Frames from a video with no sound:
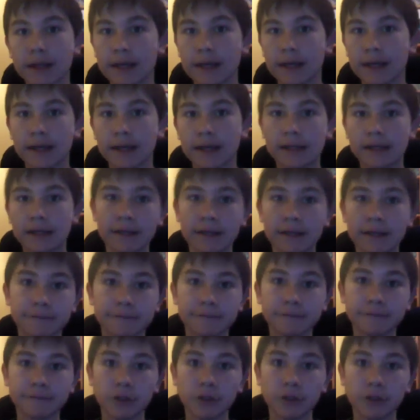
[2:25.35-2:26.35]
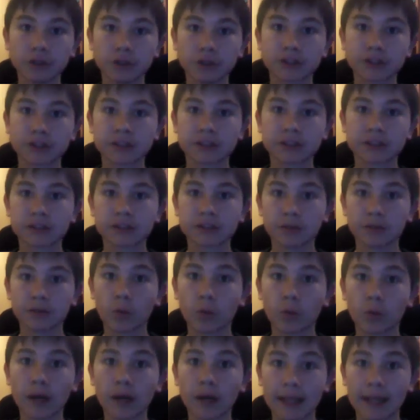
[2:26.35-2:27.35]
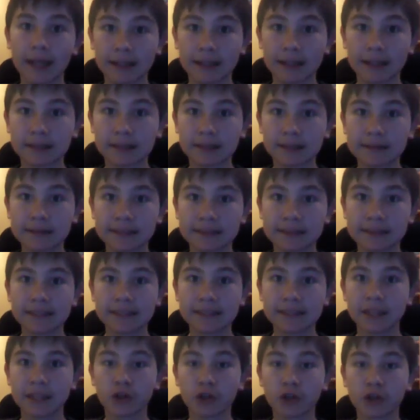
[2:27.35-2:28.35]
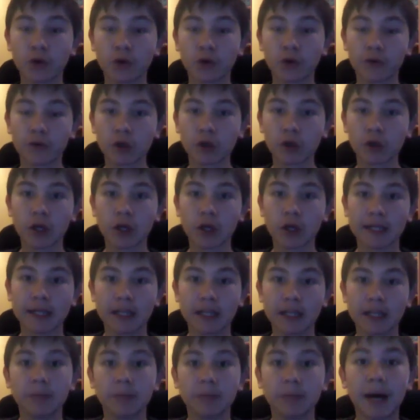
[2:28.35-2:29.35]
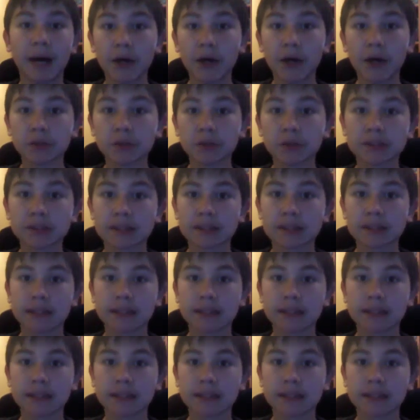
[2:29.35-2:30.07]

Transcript: And if there's one that says that you could overclock it in the BIOS,